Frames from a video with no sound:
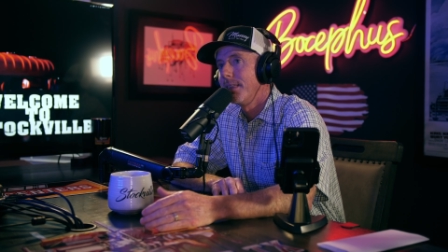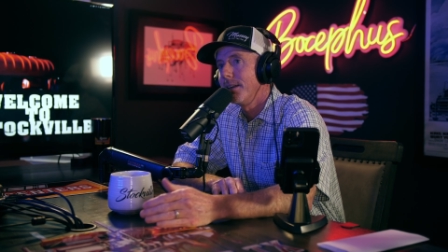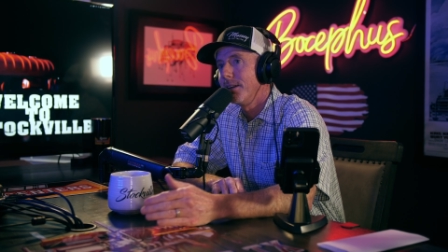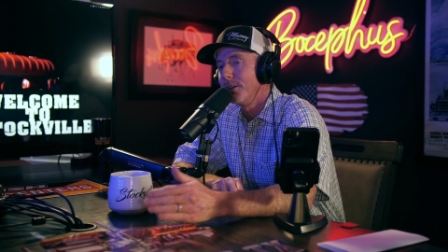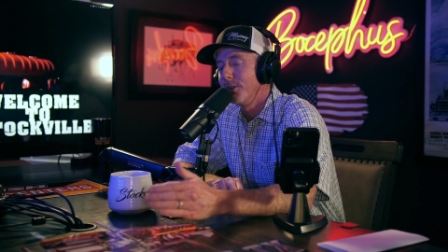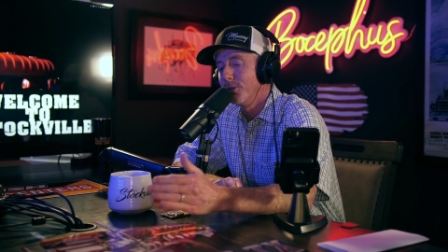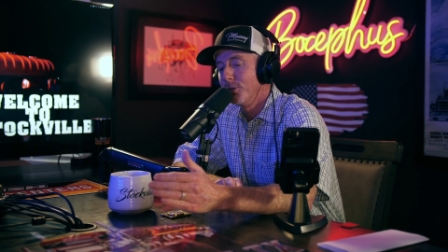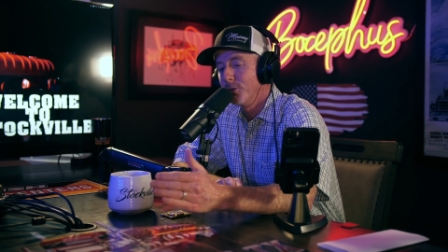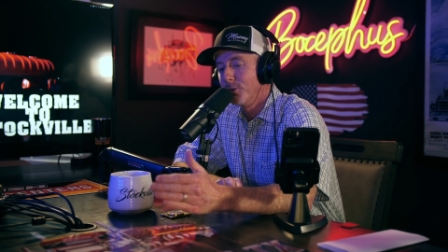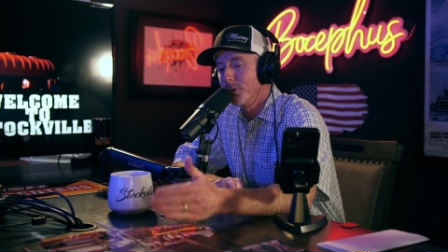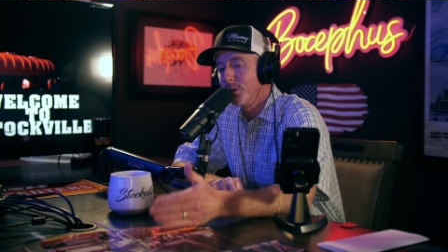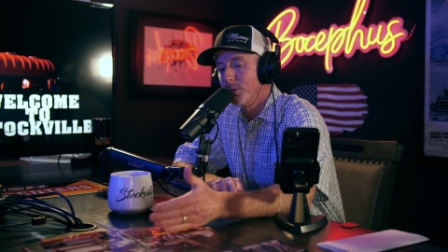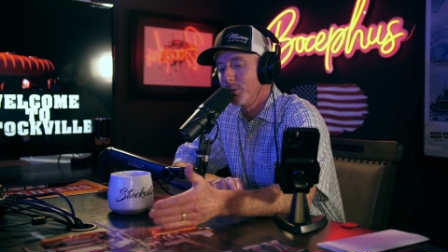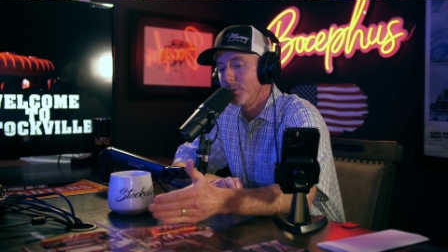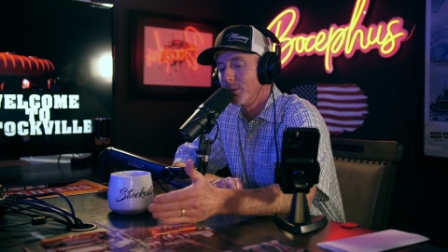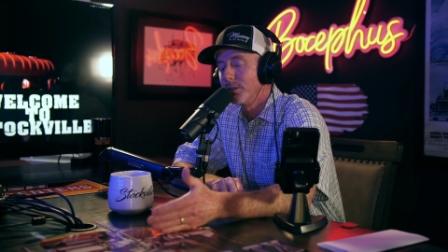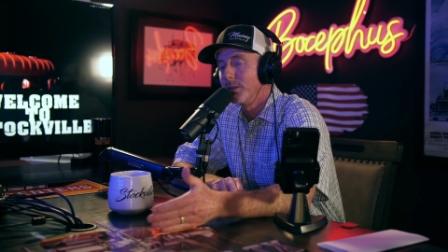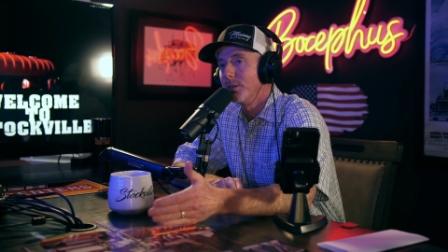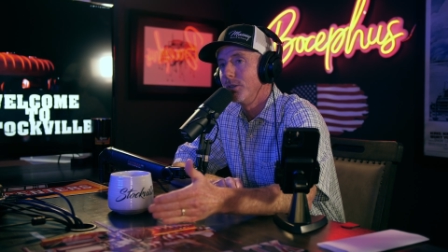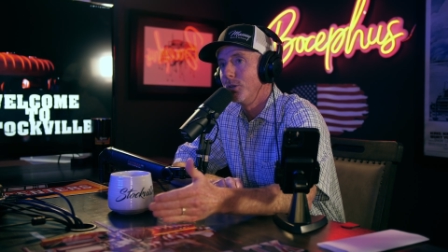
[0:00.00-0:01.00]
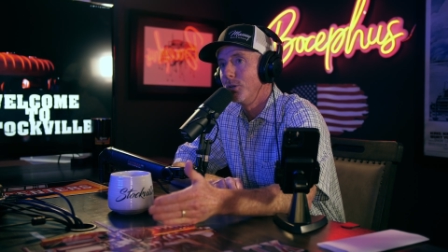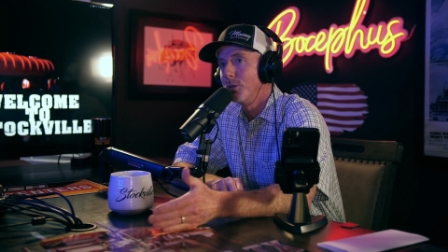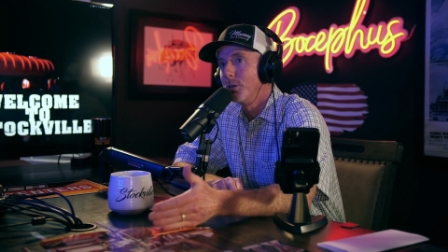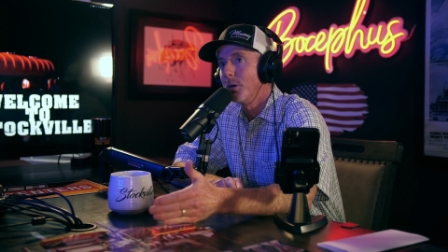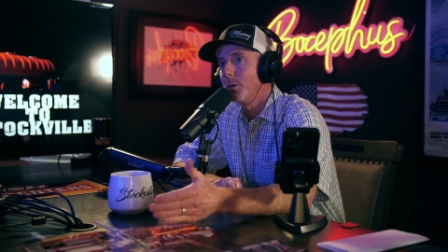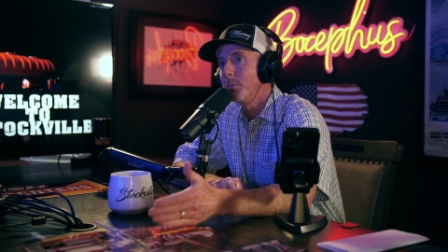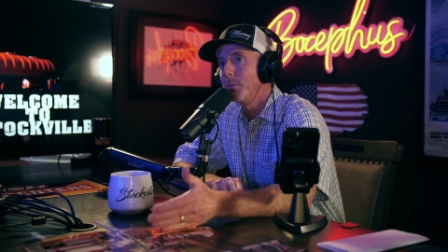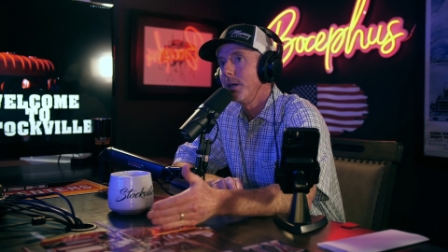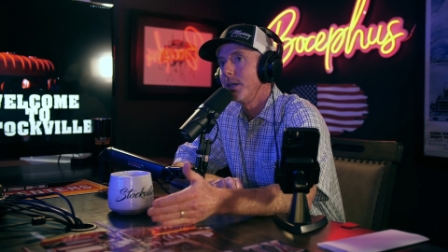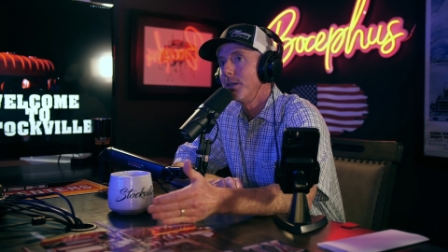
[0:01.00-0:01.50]
And yeah. you going you
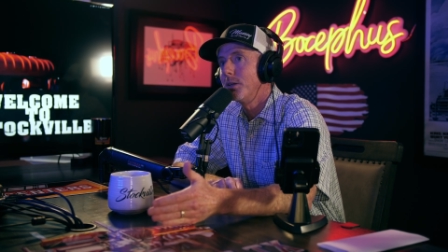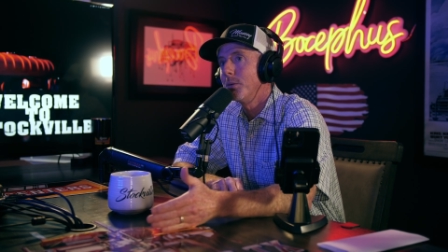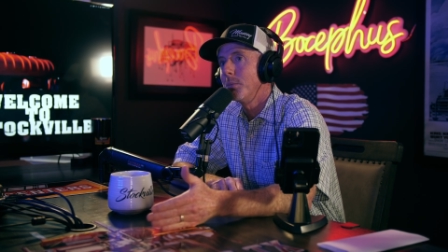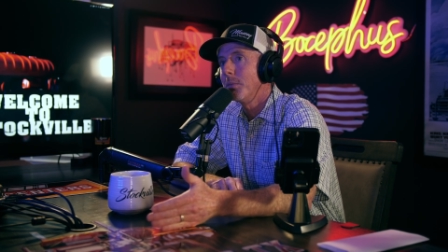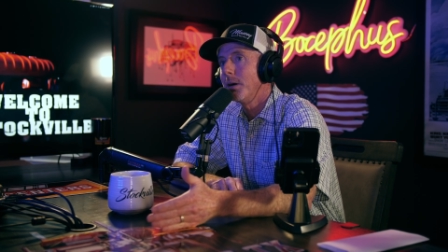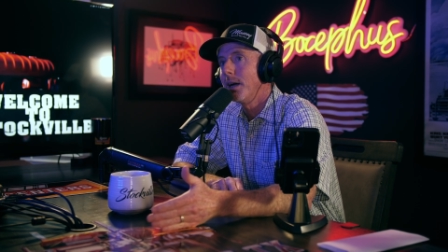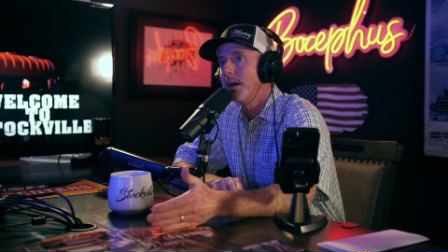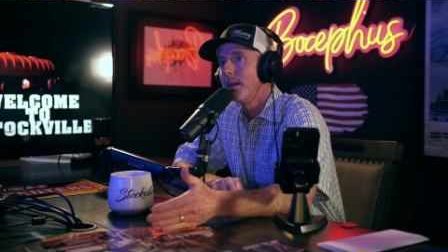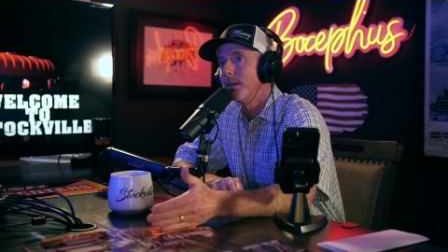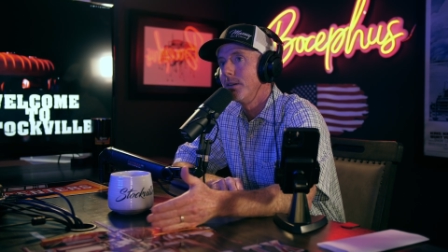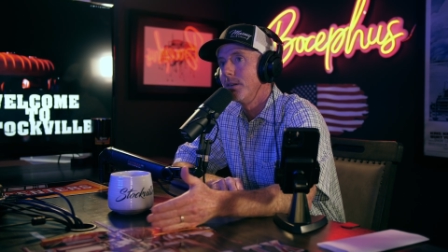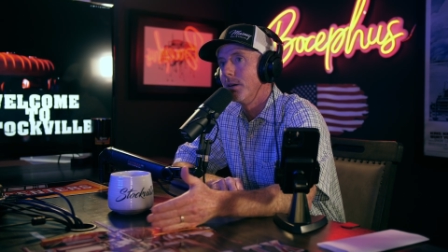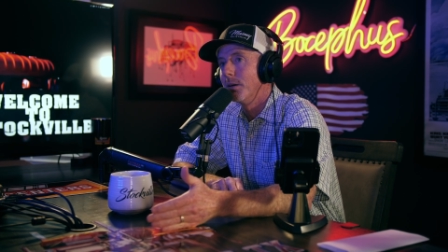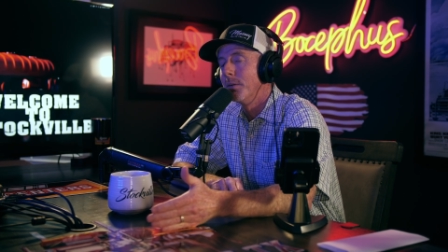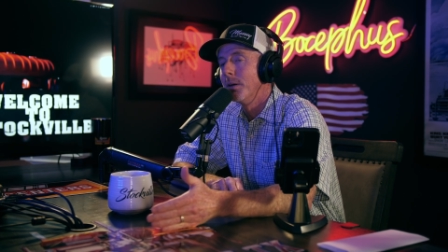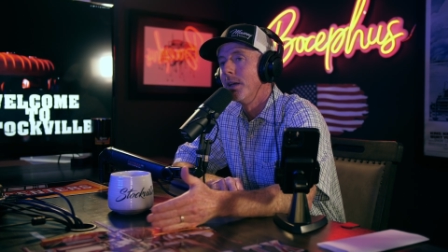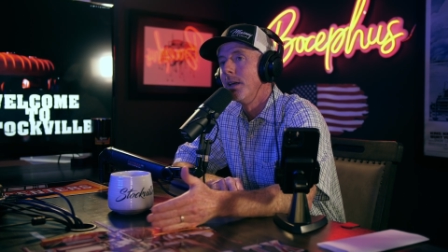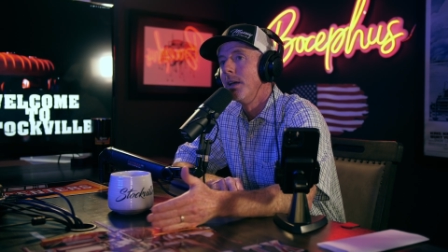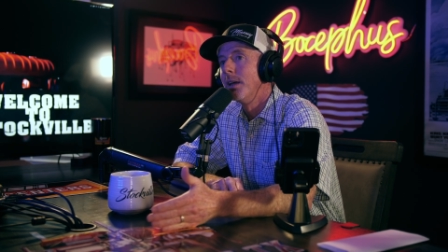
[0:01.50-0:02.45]
going to make your mind up.